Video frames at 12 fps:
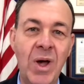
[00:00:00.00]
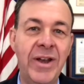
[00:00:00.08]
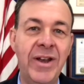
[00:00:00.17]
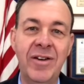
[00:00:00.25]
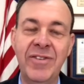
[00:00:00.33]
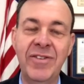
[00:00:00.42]

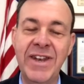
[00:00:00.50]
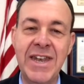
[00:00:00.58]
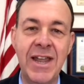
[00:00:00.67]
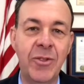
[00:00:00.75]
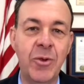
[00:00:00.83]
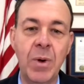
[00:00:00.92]
of
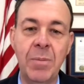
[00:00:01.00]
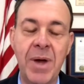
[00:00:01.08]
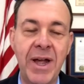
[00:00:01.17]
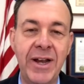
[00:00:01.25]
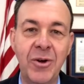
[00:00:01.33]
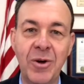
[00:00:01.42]
another
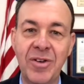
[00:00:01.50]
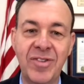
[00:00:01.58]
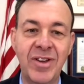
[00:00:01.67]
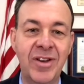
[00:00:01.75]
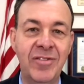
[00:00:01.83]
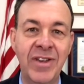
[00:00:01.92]
reminders
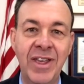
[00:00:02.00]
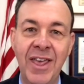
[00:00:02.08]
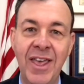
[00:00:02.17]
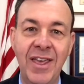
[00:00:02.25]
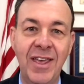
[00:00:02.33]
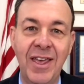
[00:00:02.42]
of,
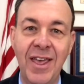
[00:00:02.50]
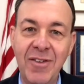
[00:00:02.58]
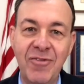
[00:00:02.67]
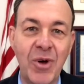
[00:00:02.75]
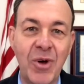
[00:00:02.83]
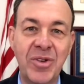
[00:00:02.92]
hey,
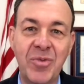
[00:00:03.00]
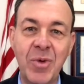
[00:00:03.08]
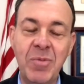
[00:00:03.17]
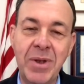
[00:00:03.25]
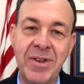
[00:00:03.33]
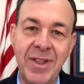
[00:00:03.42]
folks, we've
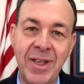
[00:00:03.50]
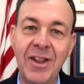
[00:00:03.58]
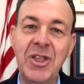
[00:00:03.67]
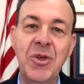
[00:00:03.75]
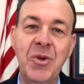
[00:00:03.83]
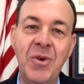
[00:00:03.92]
been telling
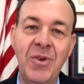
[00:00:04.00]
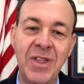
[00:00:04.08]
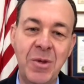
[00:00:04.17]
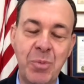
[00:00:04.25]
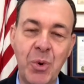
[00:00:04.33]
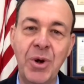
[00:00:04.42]
you the
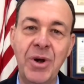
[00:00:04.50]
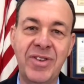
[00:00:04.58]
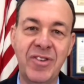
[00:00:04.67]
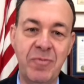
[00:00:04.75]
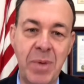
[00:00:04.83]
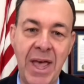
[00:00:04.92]
importance
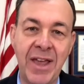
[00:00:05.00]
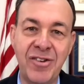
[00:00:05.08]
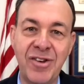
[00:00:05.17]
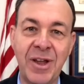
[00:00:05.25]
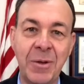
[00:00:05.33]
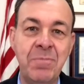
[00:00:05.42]
of
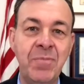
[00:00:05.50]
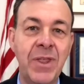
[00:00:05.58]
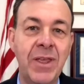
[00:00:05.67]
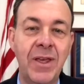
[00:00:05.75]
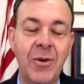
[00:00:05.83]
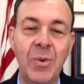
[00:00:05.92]
patching.
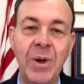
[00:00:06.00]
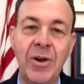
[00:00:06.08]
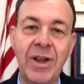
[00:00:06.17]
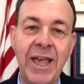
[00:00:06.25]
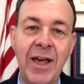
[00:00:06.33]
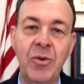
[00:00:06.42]
We
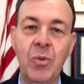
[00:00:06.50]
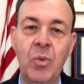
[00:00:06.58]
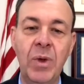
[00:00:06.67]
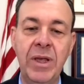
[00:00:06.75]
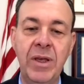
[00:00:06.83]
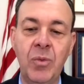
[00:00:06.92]

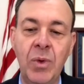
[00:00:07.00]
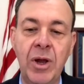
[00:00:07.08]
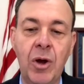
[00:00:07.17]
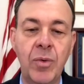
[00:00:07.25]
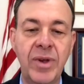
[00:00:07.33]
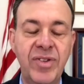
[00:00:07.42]

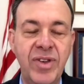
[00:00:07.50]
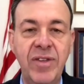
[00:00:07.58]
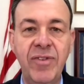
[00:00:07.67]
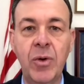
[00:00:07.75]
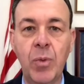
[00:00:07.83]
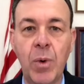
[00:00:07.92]
are
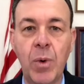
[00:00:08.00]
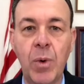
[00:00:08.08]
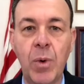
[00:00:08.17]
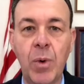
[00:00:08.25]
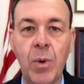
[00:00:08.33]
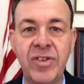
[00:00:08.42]
receiving
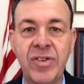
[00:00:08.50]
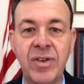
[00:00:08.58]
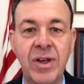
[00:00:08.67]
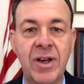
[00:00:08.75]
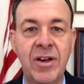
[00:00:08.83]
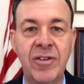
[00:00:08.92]
reports
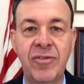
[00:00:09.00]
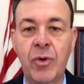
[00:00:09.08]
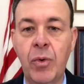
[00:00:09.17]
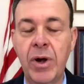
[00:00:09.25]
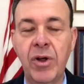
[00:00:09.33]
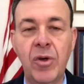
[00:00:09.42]
of critical